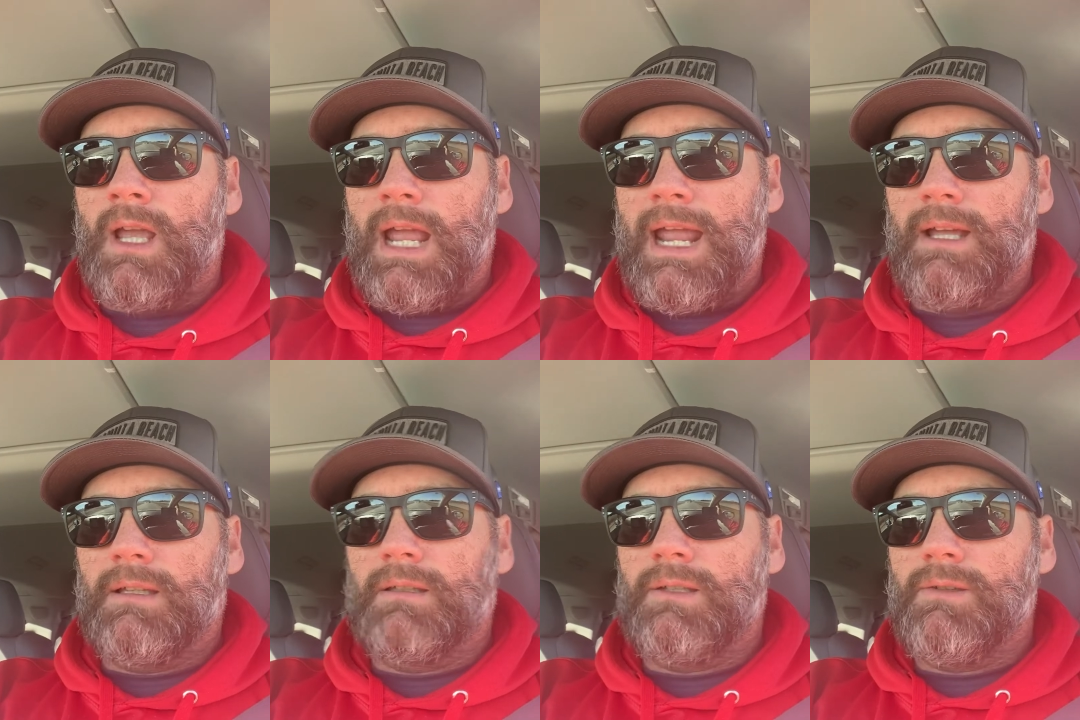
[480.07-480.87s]

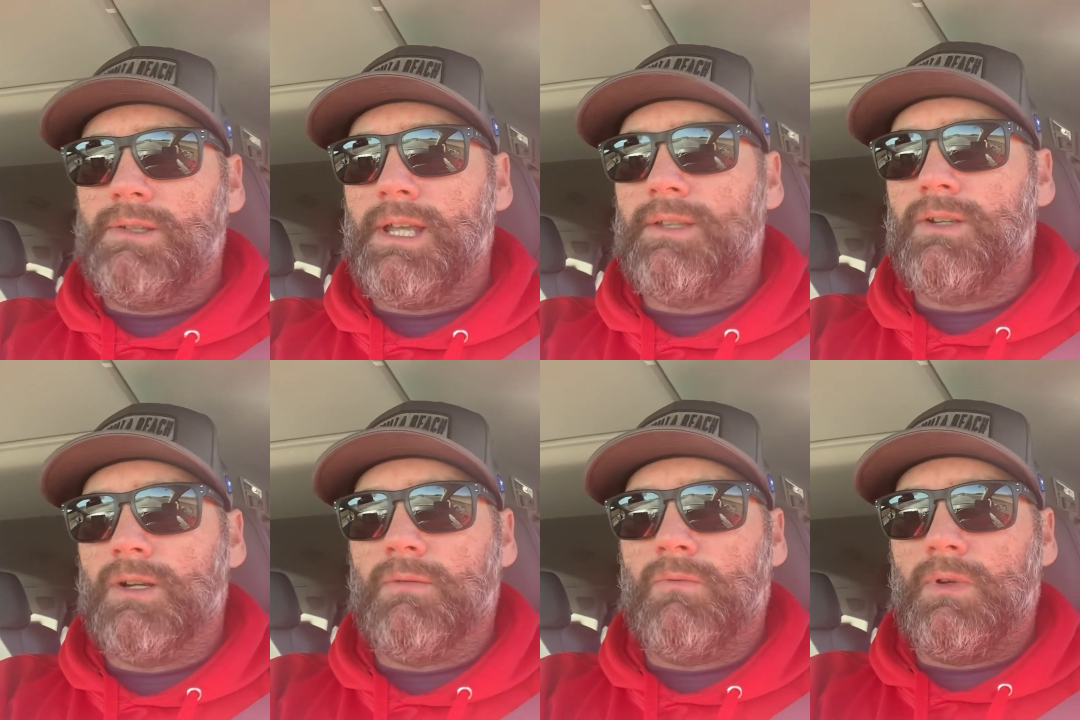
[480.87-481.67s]
and you send
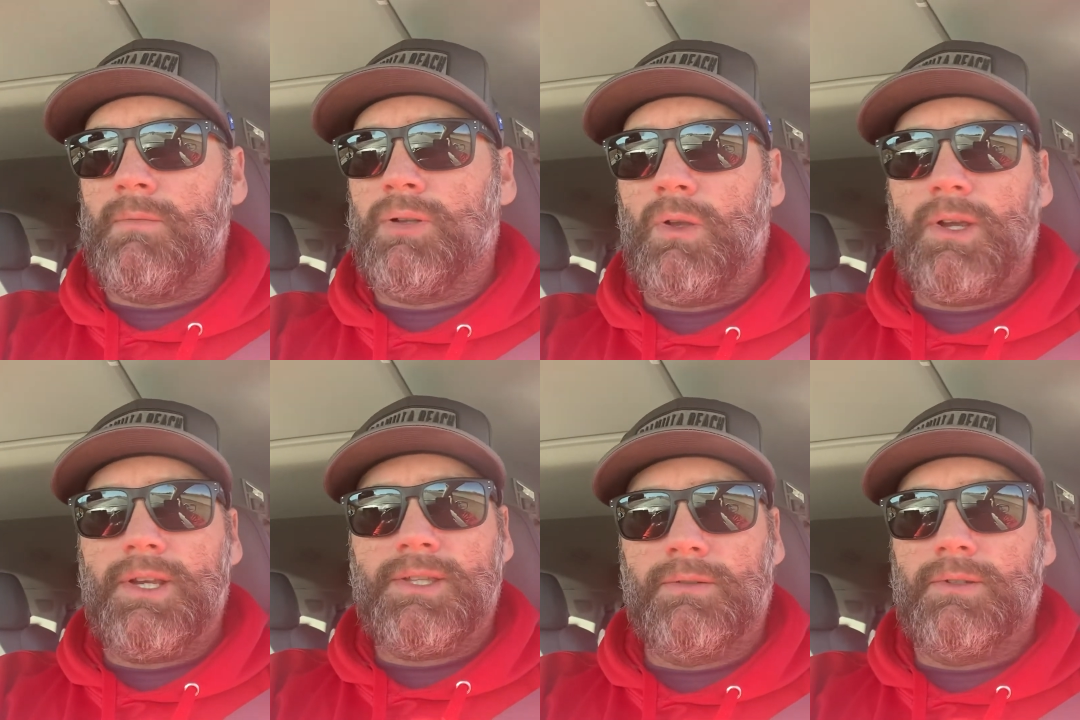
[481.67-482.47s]
your
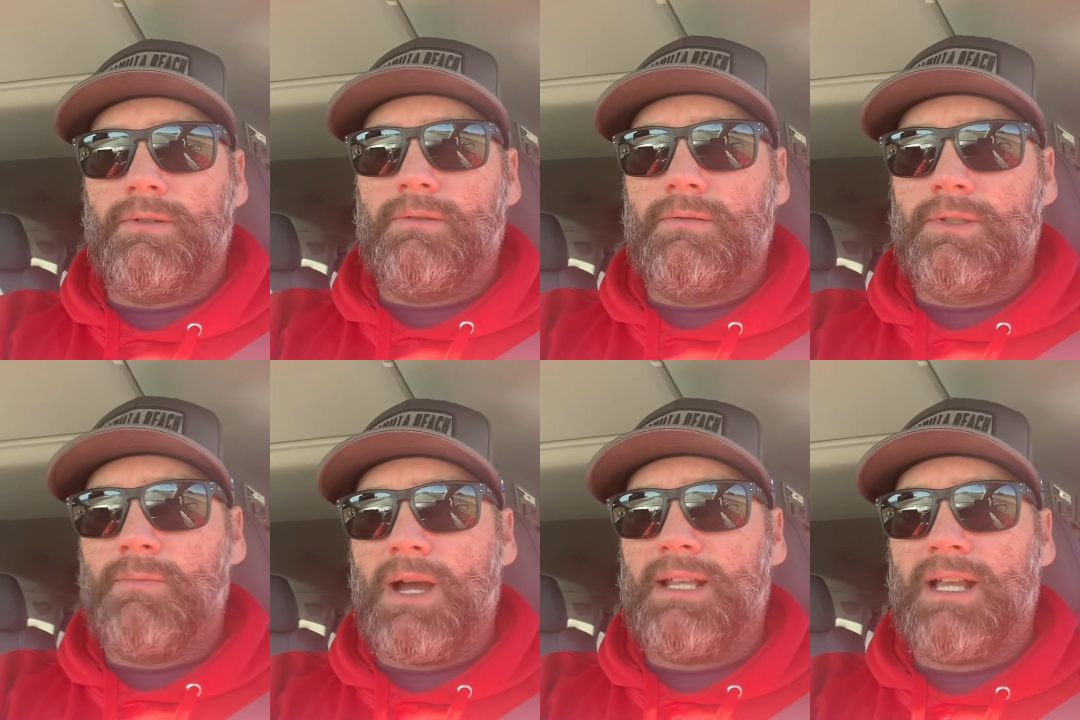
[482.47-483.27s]
employees through to
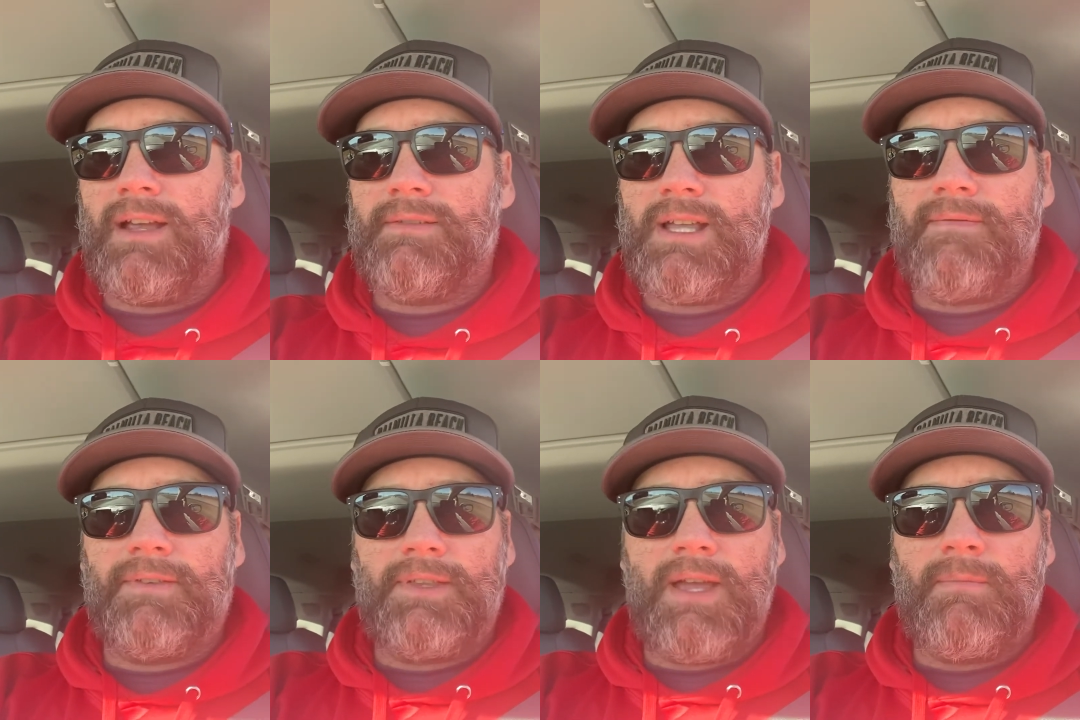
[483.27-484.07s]
buy knives, not
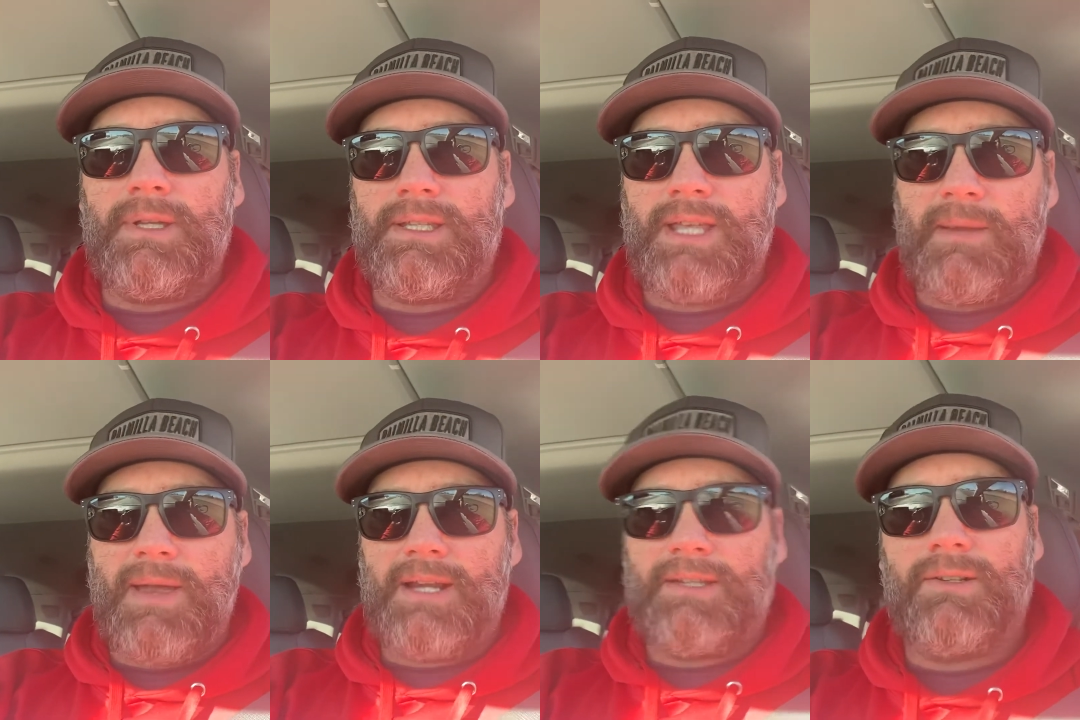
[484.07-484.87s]
for them, but to take
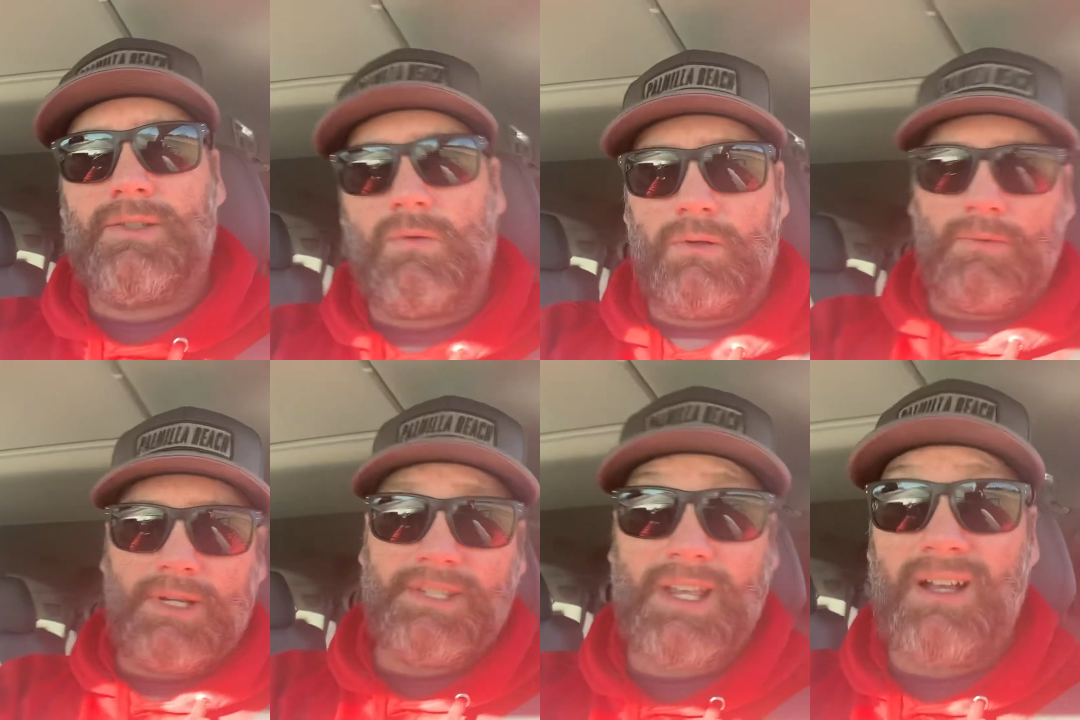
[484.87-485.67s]
back to your store and
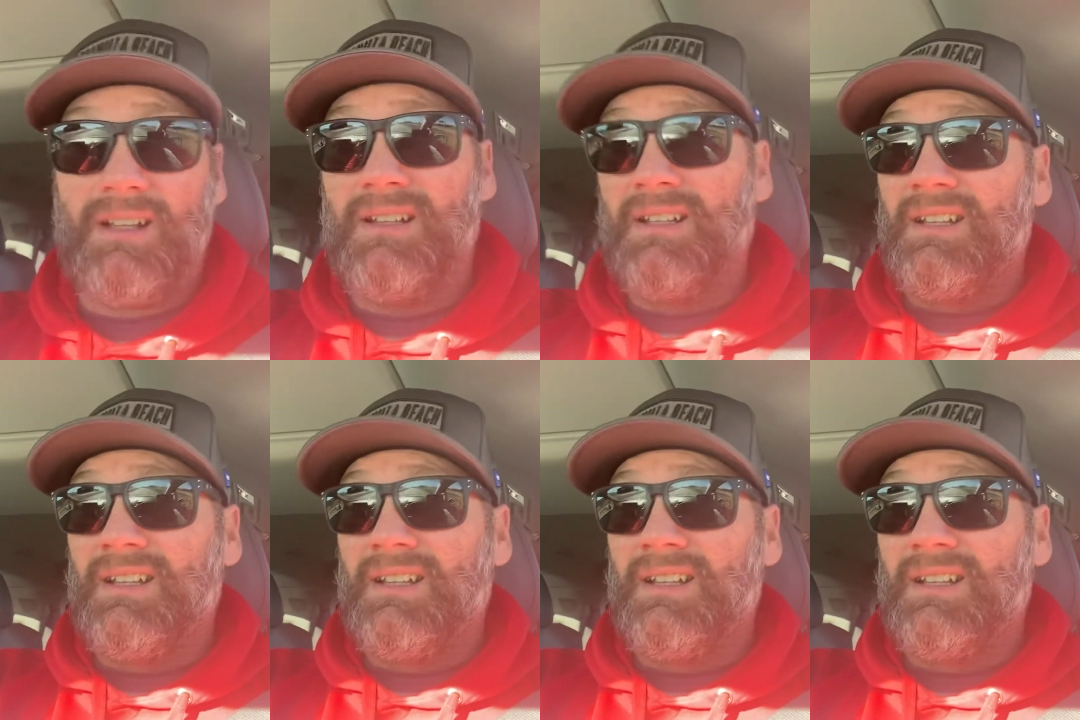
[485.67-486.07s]
resell